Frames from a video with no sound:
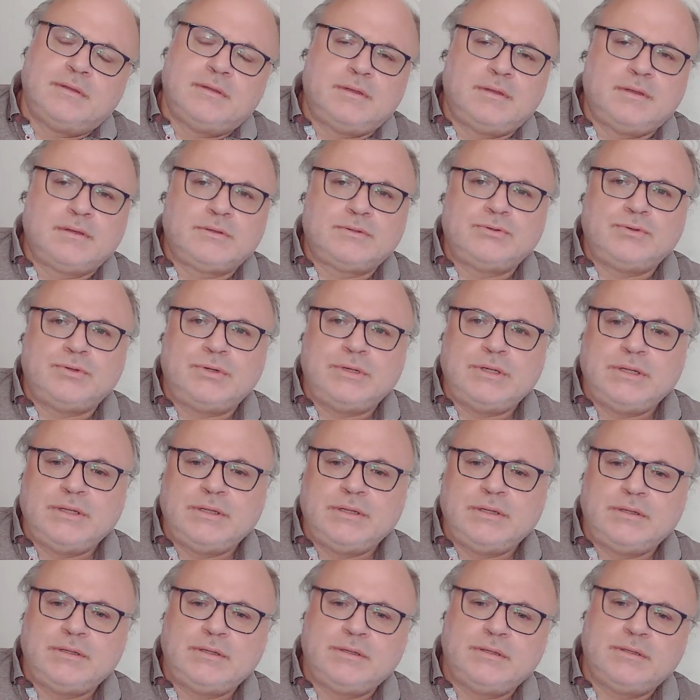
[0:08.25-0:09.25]

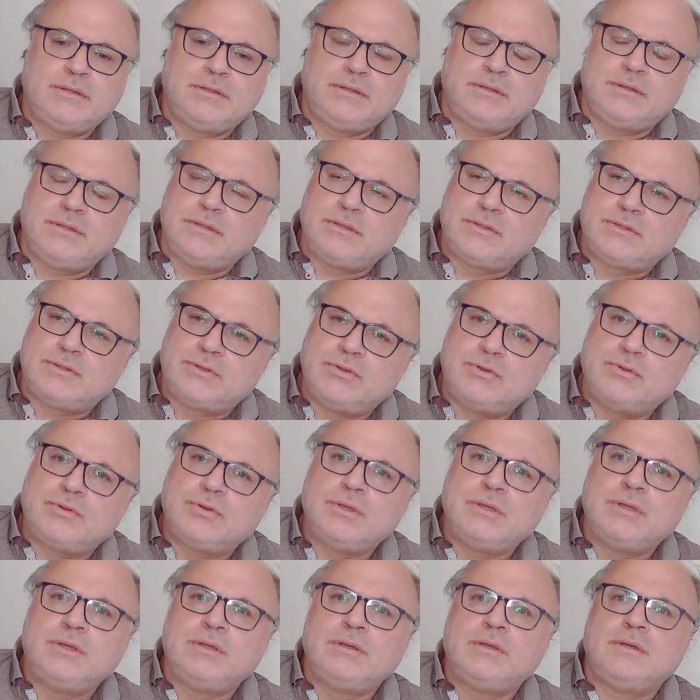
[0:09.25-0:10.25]
Actually, the
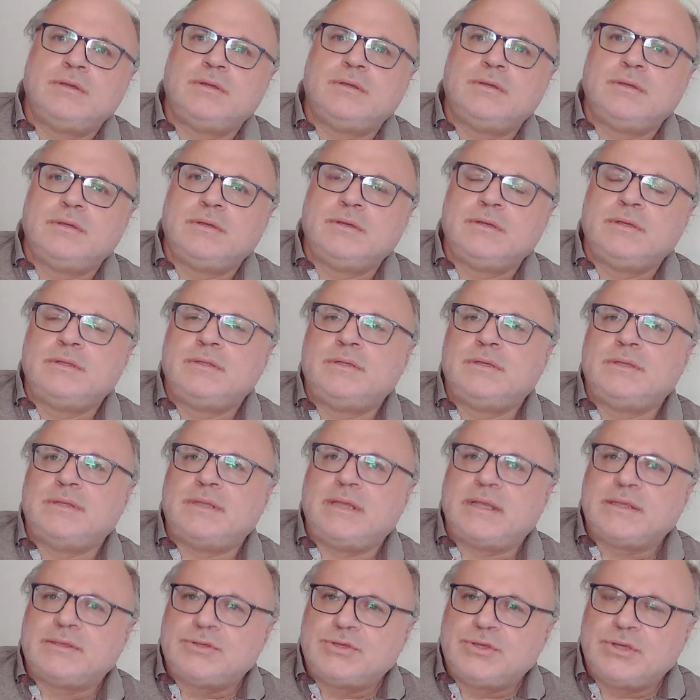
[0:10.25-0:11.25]
story in a
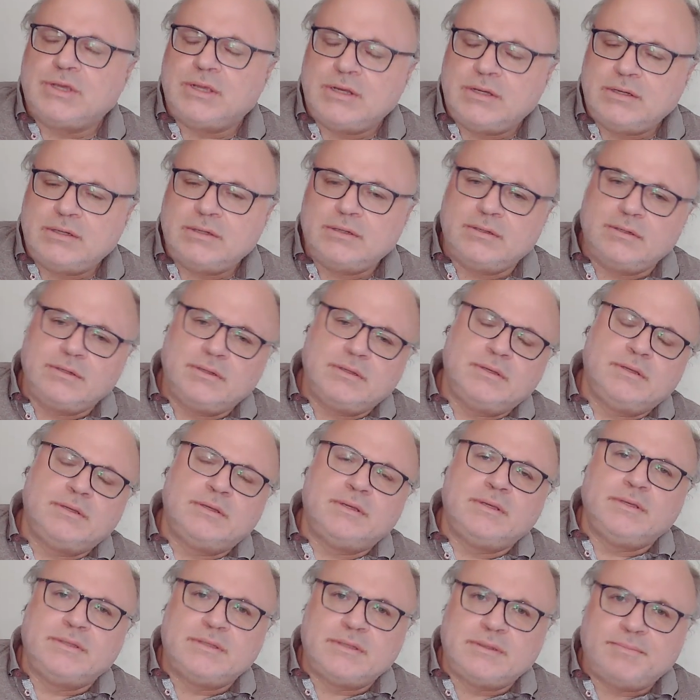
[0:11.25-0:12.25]
nutshell
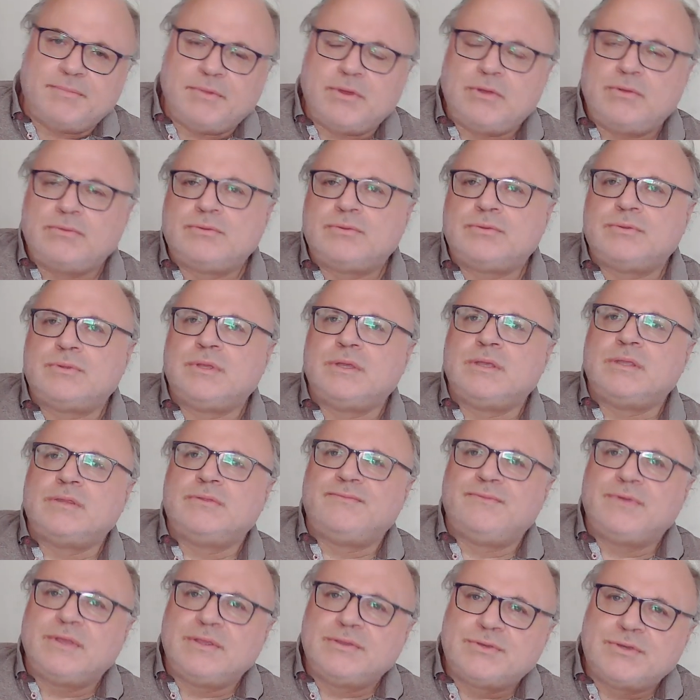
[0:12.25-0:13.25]
is about the
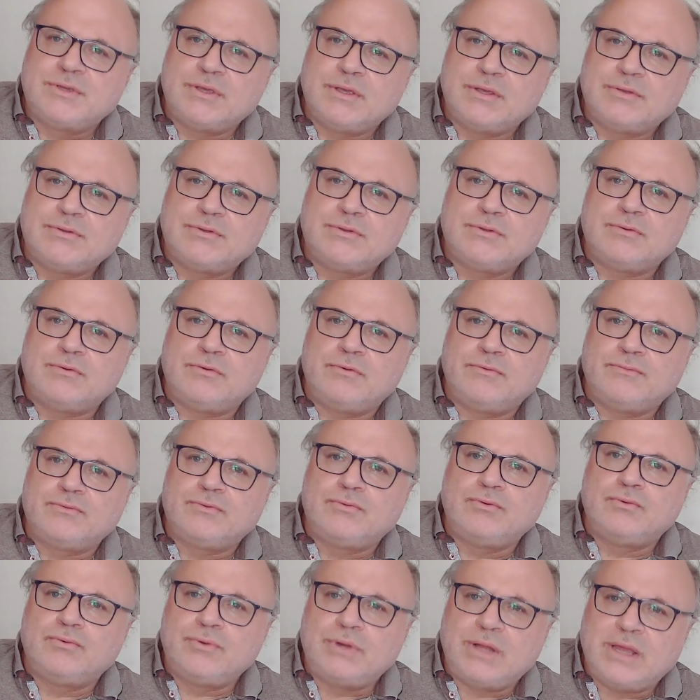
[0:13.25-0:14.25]
adventures of
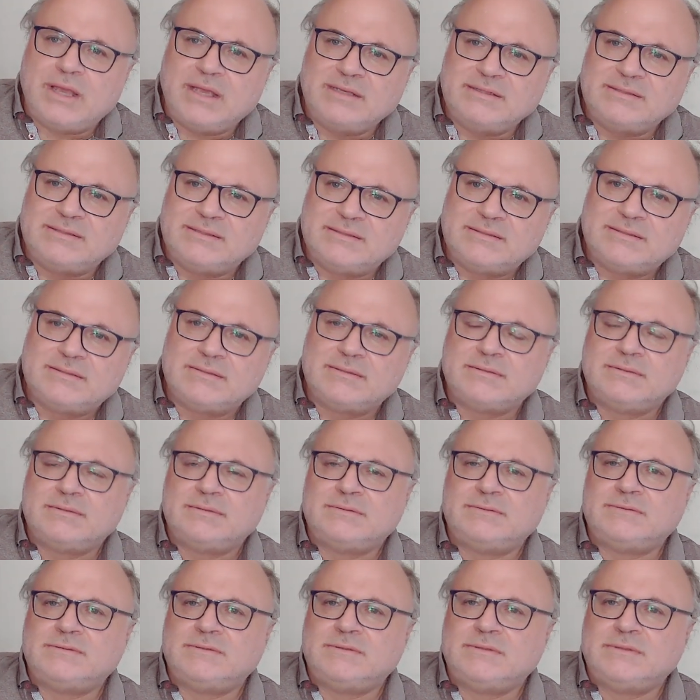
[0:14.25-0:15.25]
two knights.
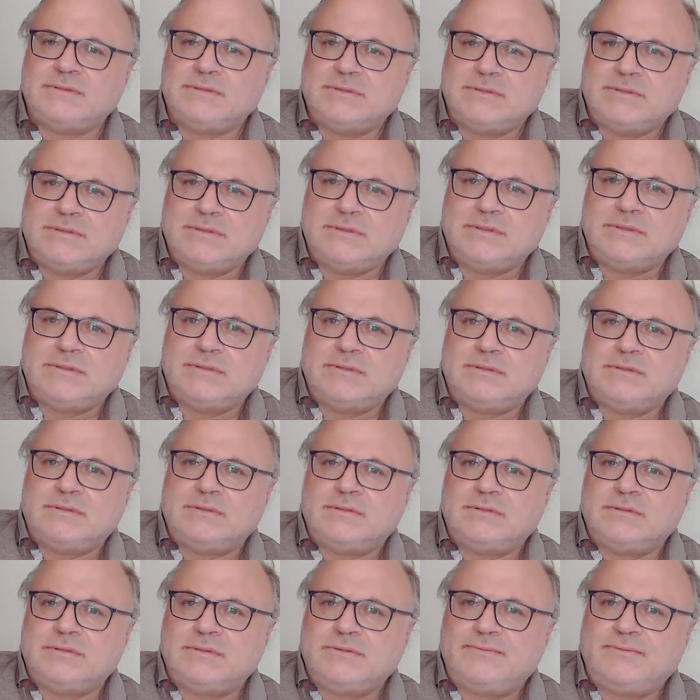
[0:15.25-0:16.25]

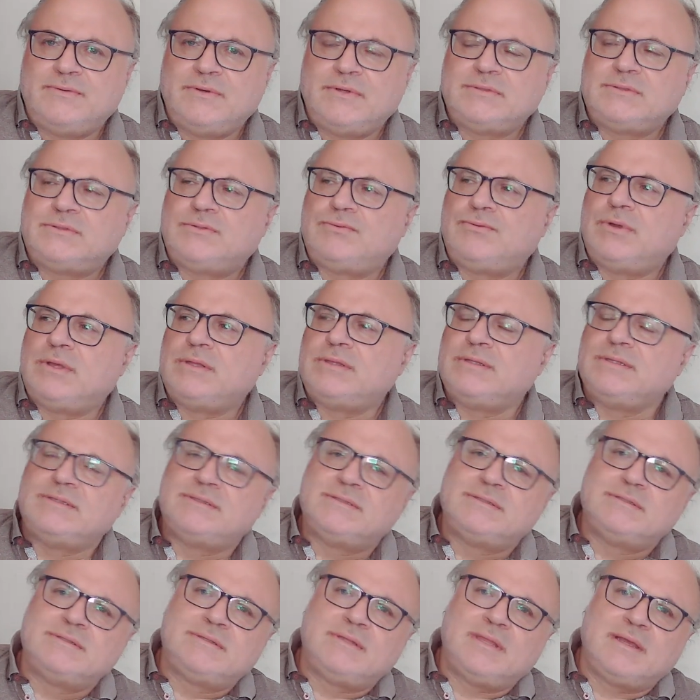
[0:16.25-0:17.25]
The first one
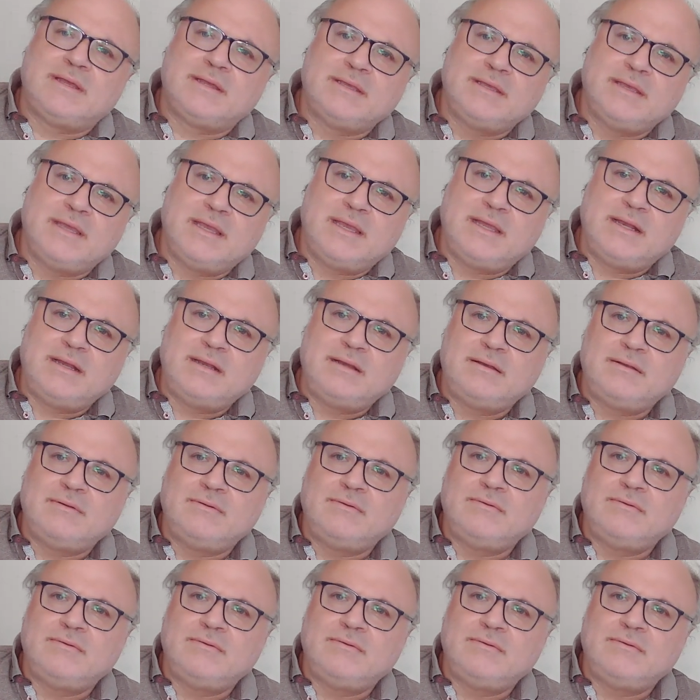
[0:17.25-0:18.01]
is Tariel,